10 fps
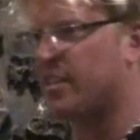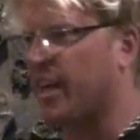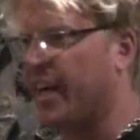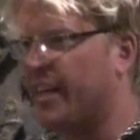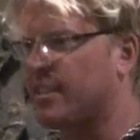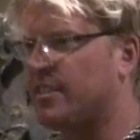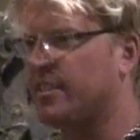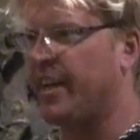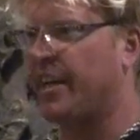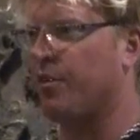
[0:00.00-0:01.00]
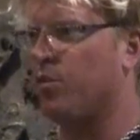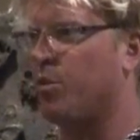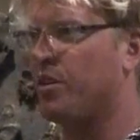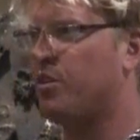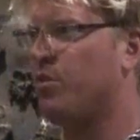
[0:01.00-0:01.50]
diets, and
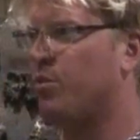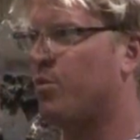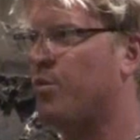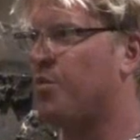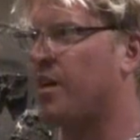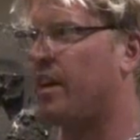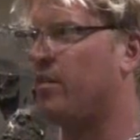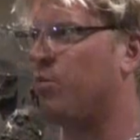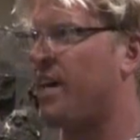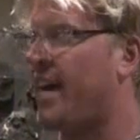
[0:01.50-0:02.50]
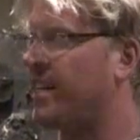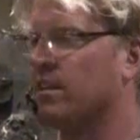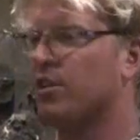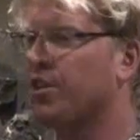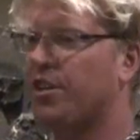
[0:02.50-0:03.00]
we knew that we had to
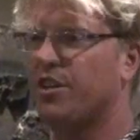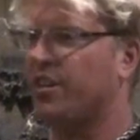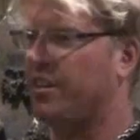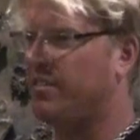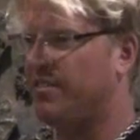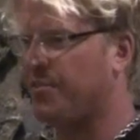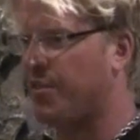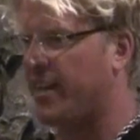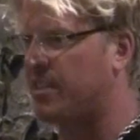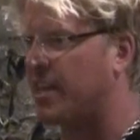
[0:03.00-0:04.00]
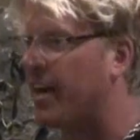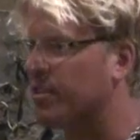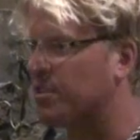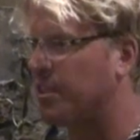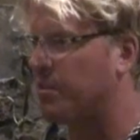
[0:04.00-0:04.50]
look good for that
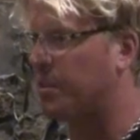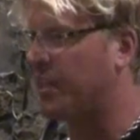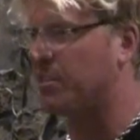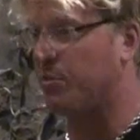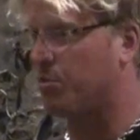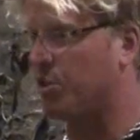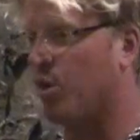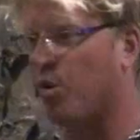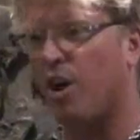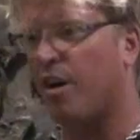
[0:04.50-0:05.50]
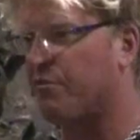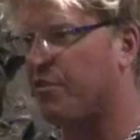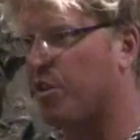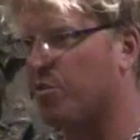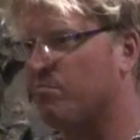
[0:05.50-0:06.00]
shower scene because it was going on
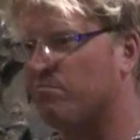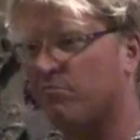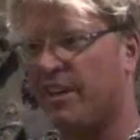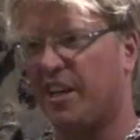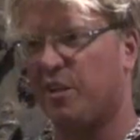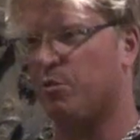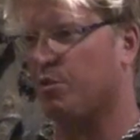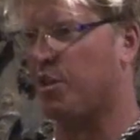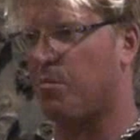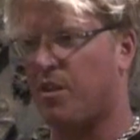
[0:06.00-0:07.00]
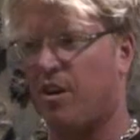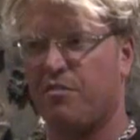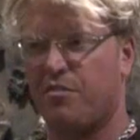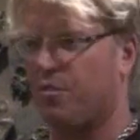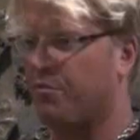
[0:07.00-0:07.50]
film, and it was going to be on
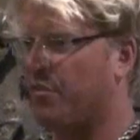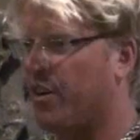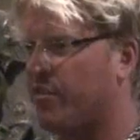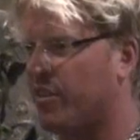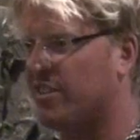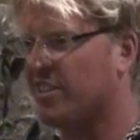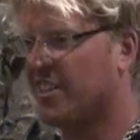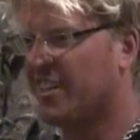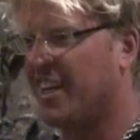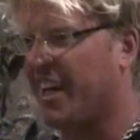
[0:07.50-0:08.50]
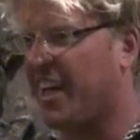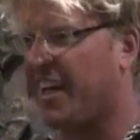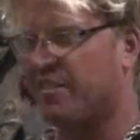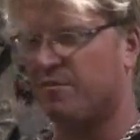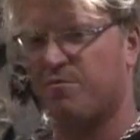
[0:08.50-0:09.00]
film forever.
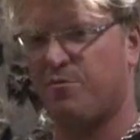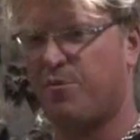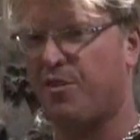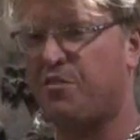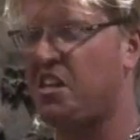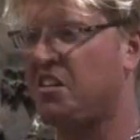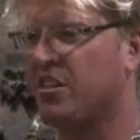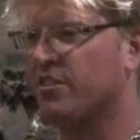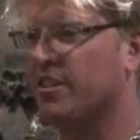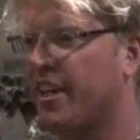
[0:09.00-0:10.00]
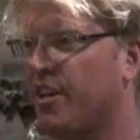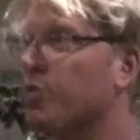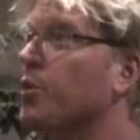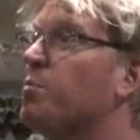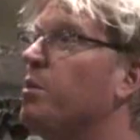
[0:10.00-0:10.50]
And 15 years later, we'd